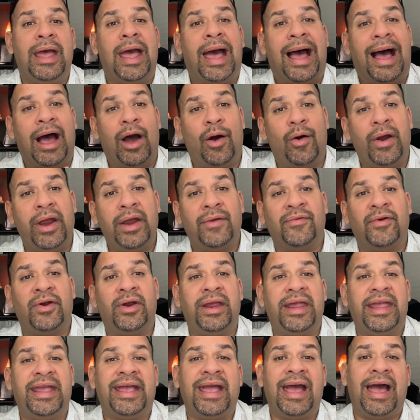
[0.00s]
However,
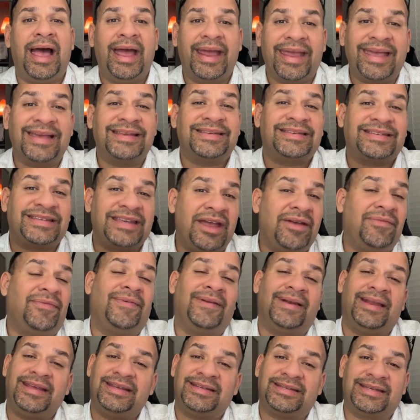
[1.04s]
can, I can
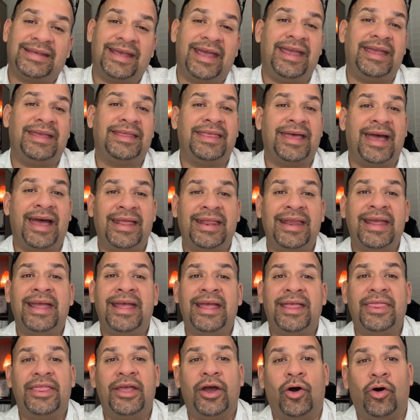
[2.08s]
safely say that
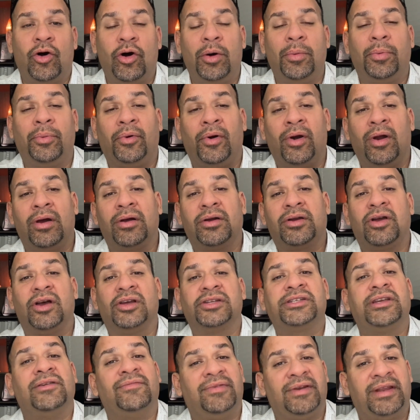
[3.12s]
the overall
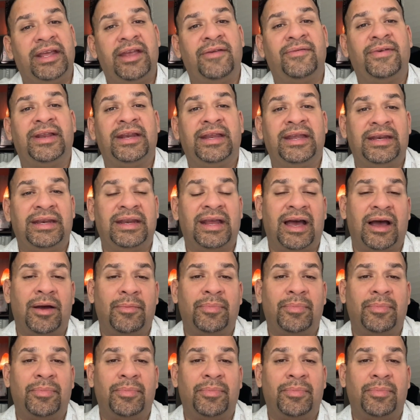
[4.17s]
cost of living in uh,